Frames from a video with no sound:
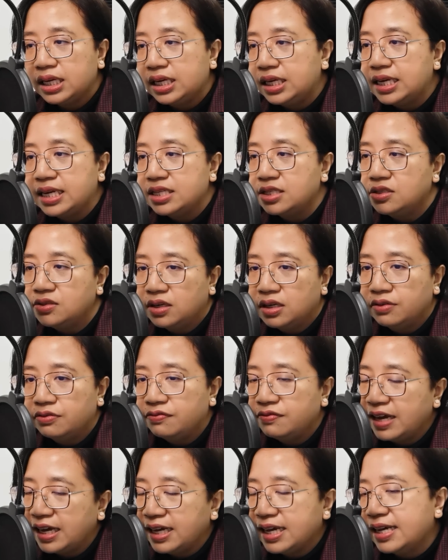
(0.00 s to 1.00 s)
it does not
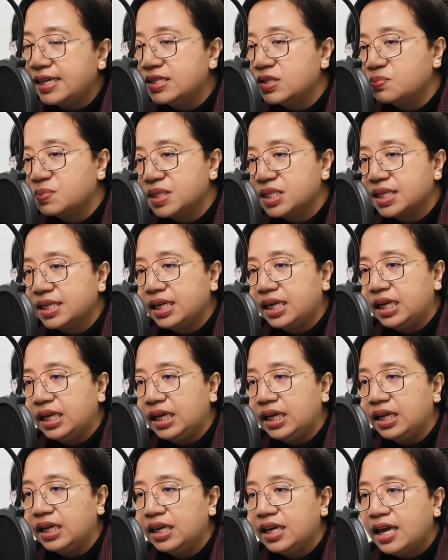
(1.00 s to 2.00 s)
affect us
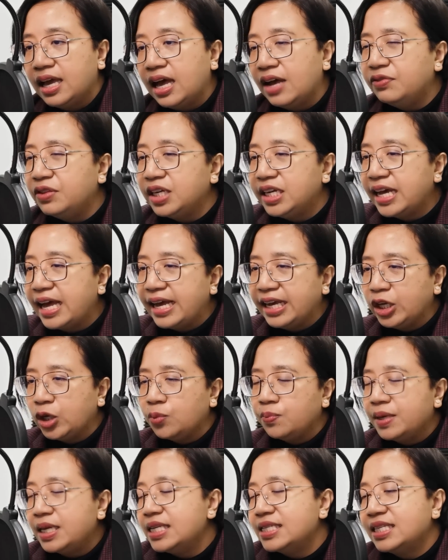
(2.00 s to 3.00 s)
personally. After the
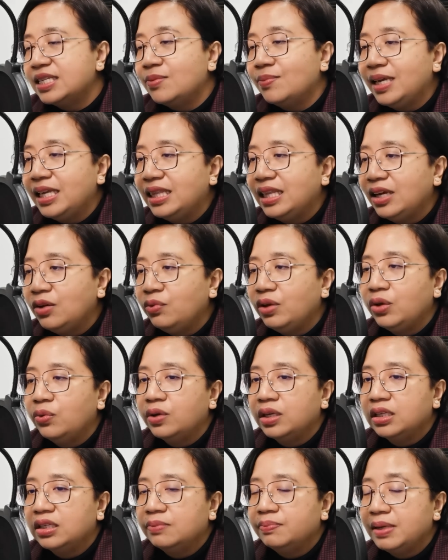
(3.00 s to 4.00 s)
arguments in the meeting, we
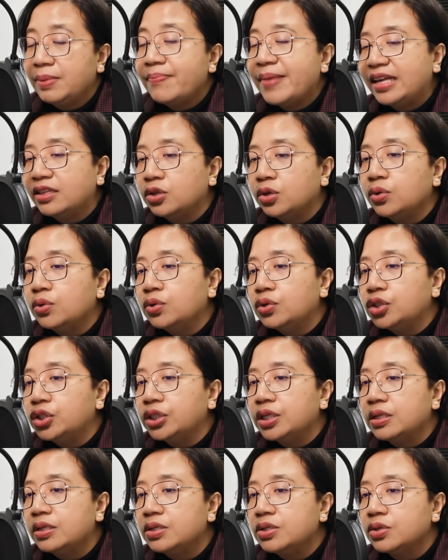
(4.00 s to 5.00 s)
will be back to
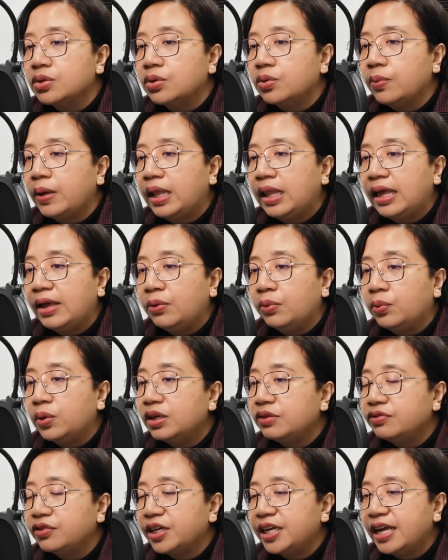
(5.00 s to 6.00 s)
usual. So, well, I
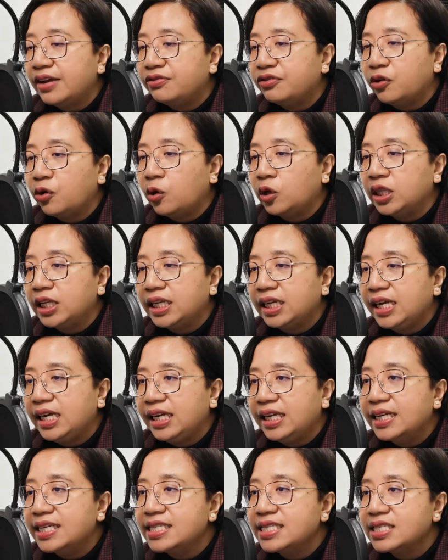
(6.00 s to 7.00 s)
worked for there for
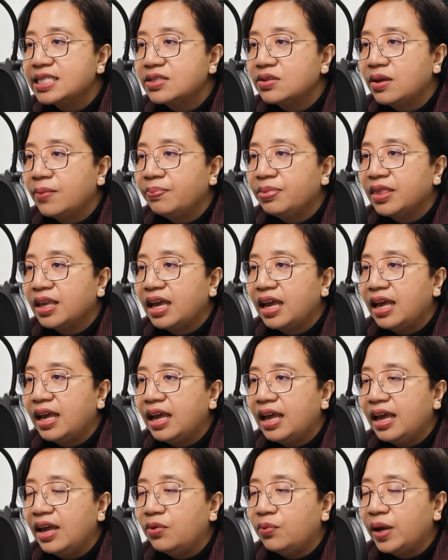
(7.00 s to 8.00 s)
13 years.
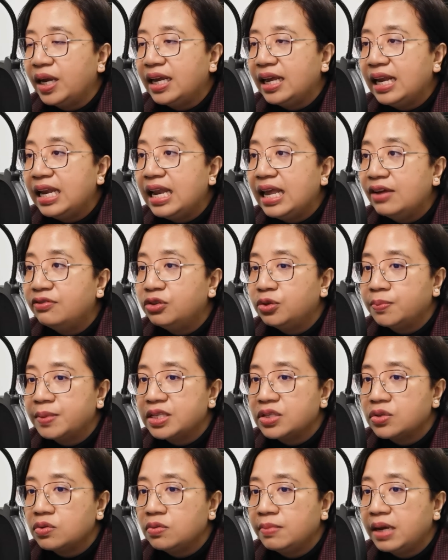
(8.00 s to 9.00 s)
And when I left to
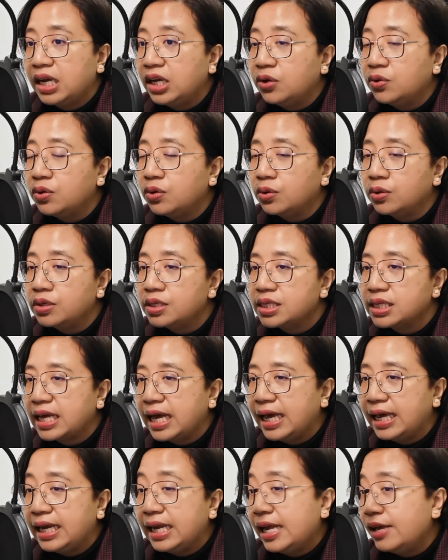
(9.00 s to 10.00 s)
pursue my new goals,
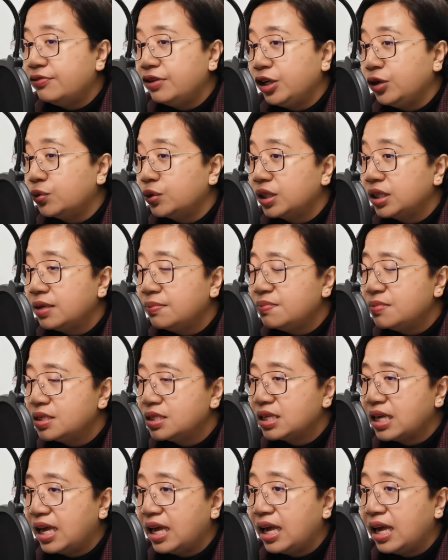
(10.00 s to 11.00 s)
I left in good
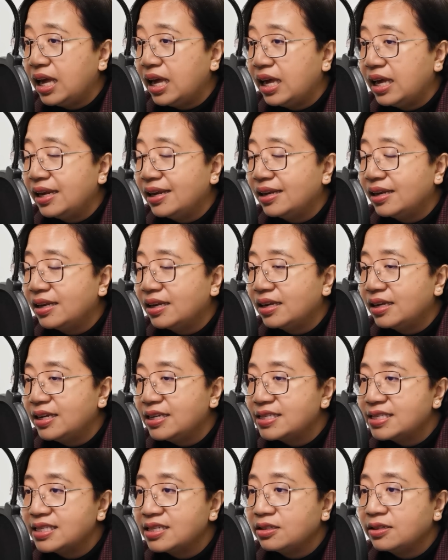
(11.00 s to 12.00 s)
terms and
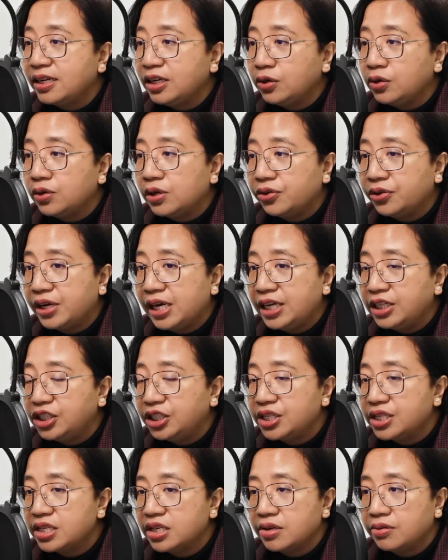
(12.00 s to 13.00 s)
is still in good
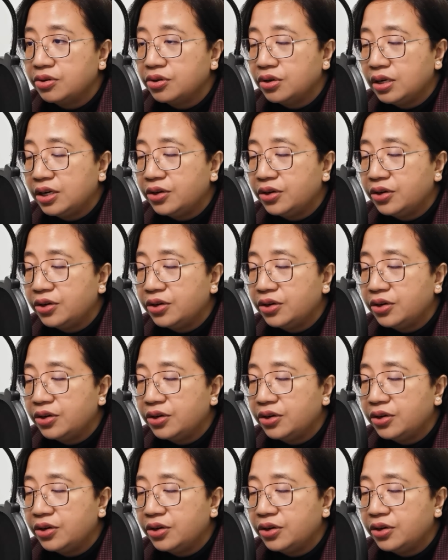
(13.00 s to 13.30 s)
relationship